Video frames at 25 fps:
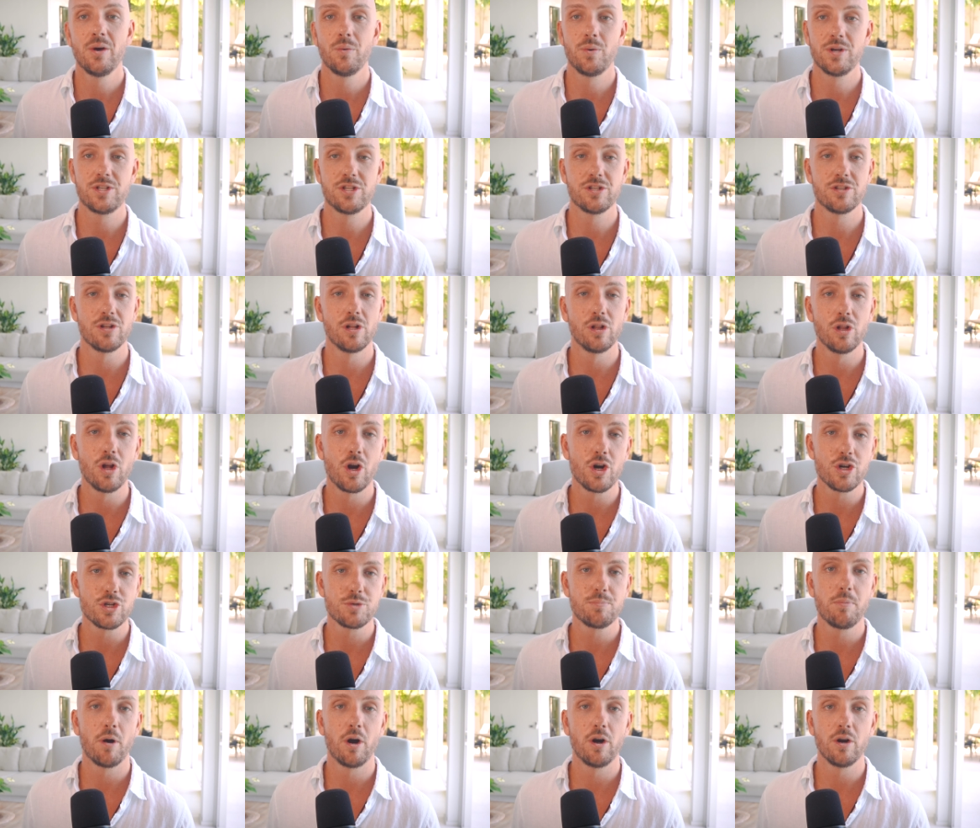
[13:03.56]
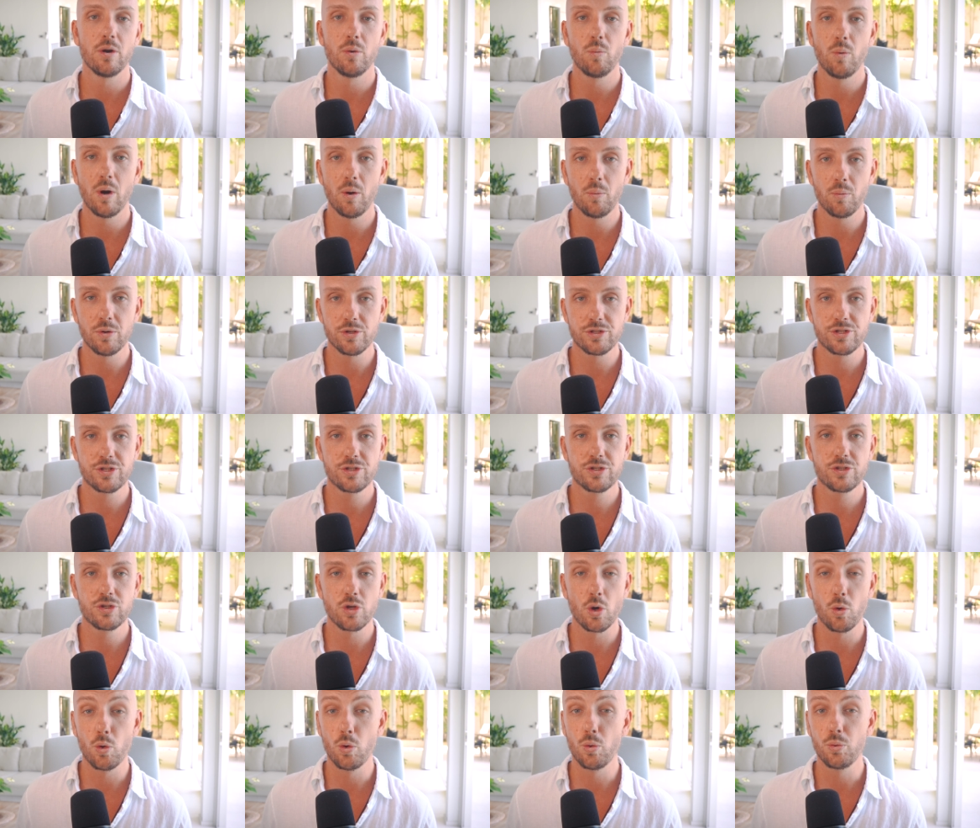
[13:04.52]
which is a large part of what was
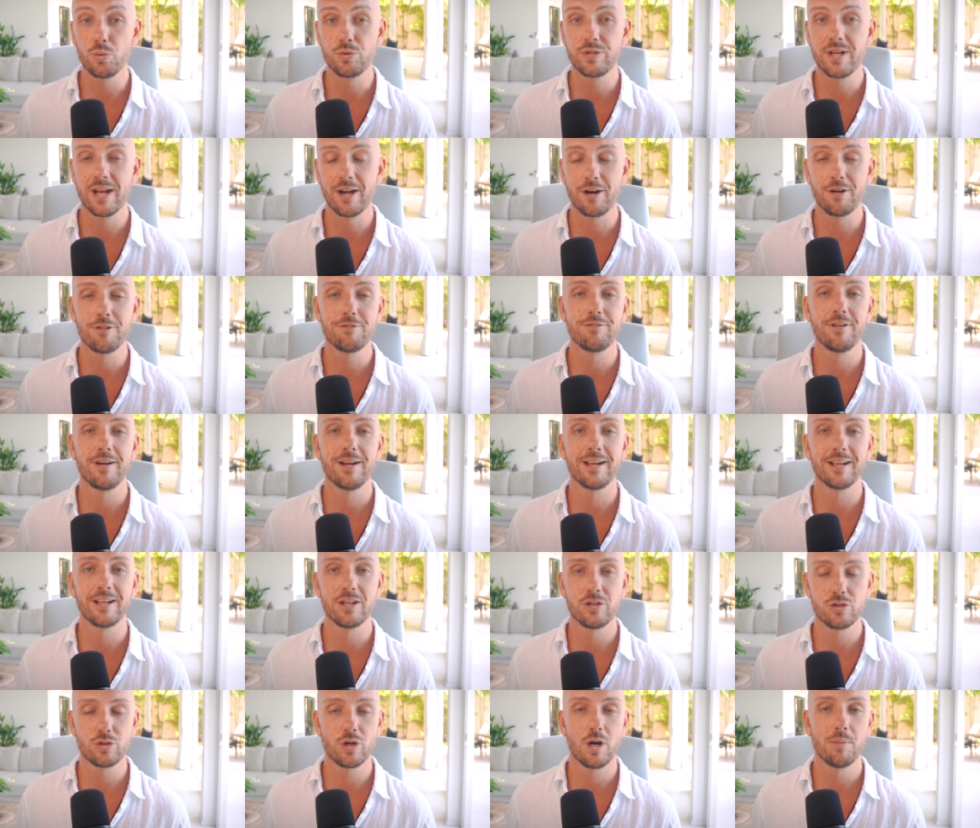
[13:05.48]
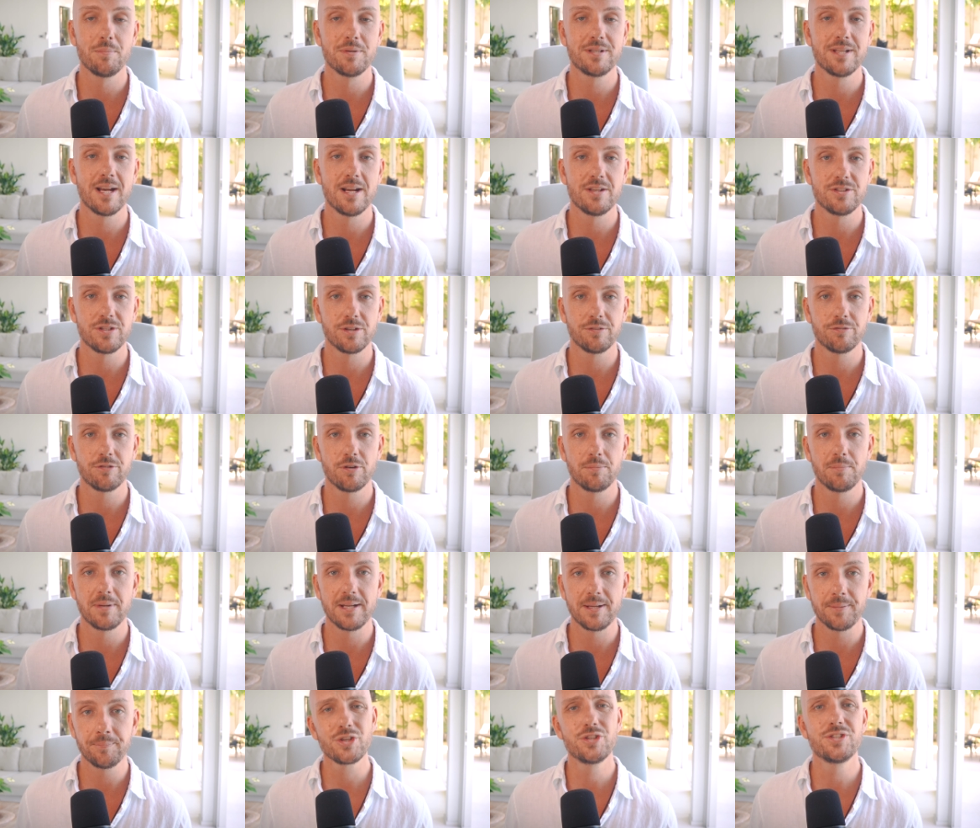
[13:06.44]
so terrifying and traumatizing for me.